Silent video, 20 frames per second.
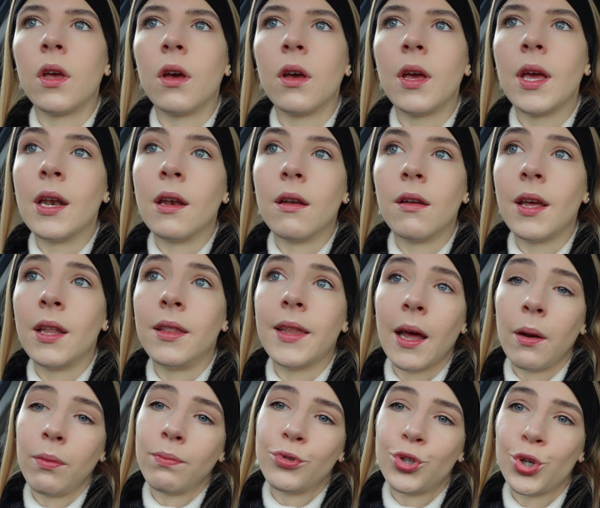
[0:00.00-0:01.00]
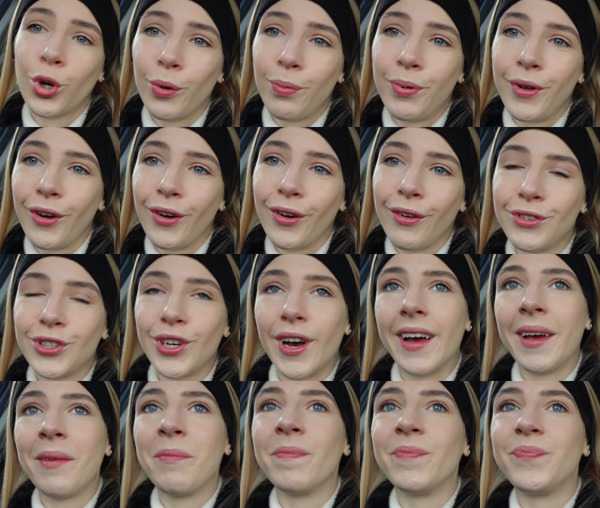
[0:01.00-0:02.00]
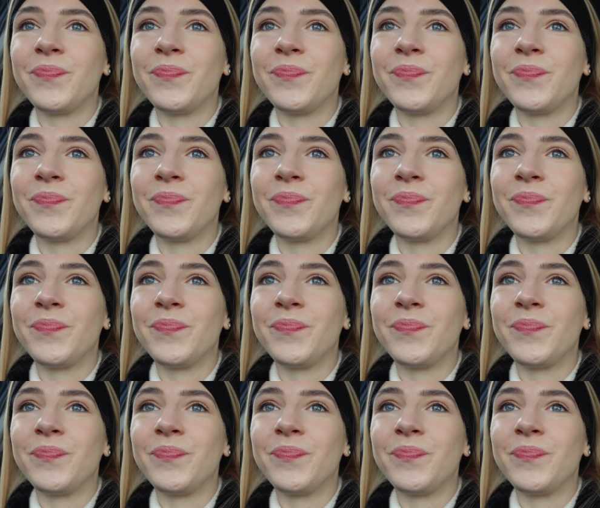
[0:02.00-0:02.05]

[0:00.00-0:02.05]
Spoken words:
in that short period of time.